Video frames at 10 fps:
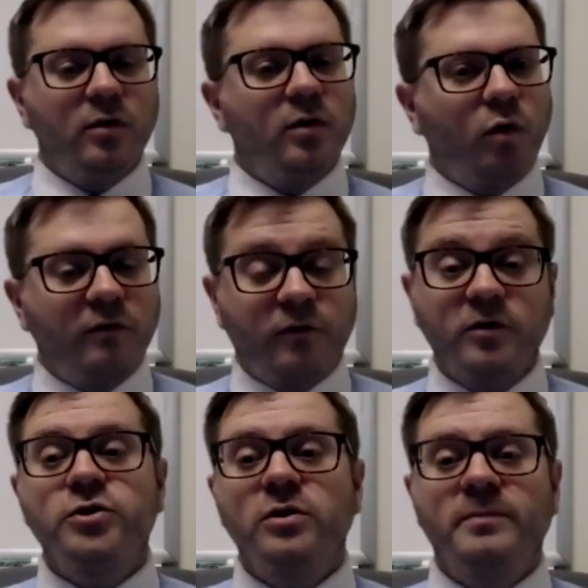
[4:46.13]
or for a
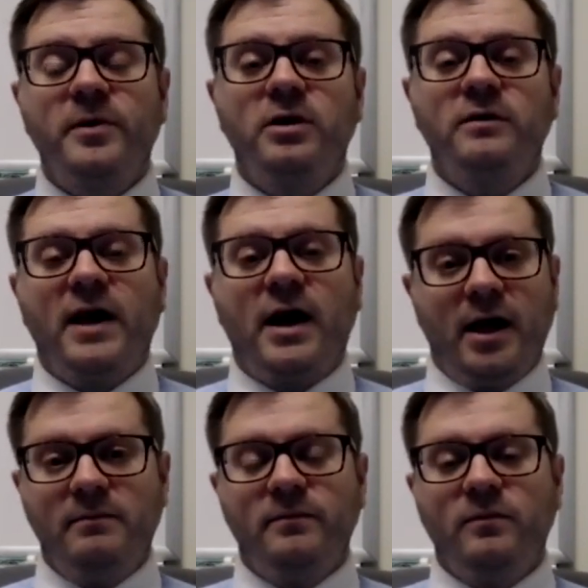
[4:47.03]
certain period of
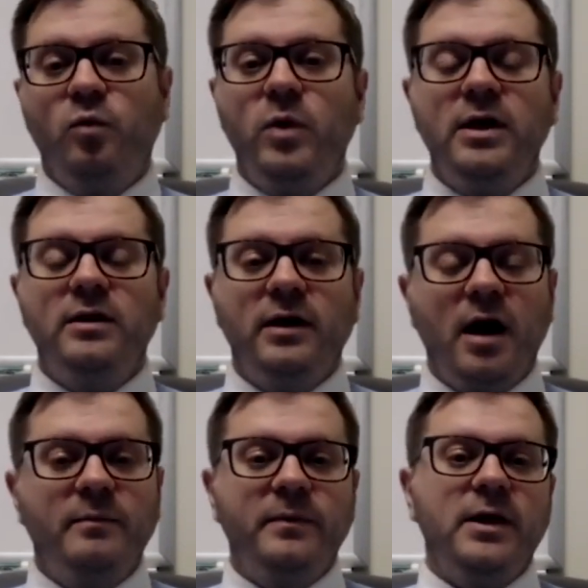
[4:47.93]
time, we, the
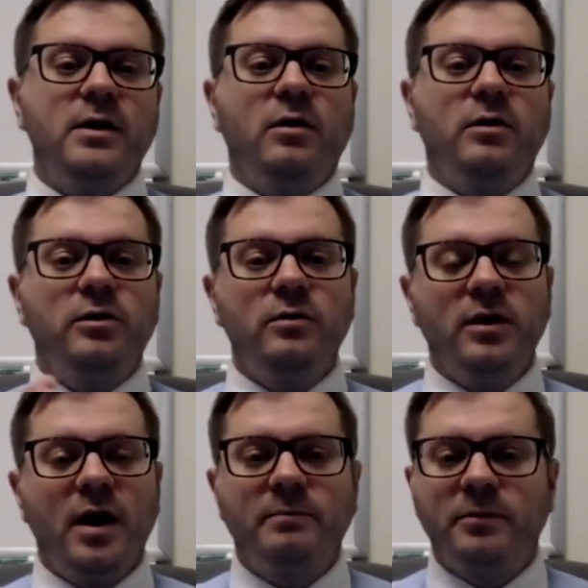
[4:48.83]
company, or you, the
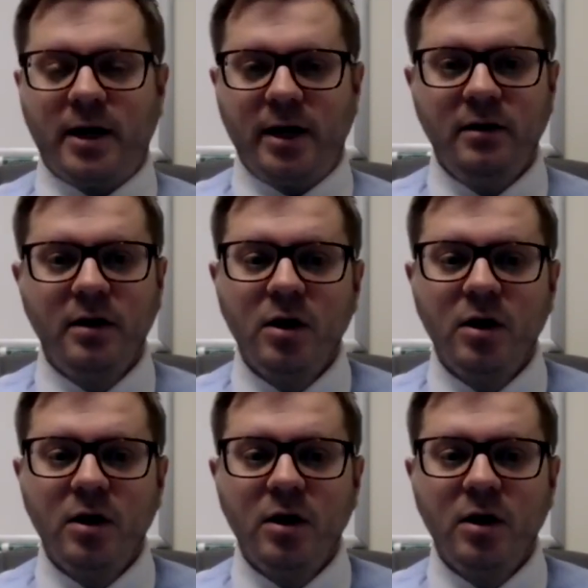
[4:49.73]
upline,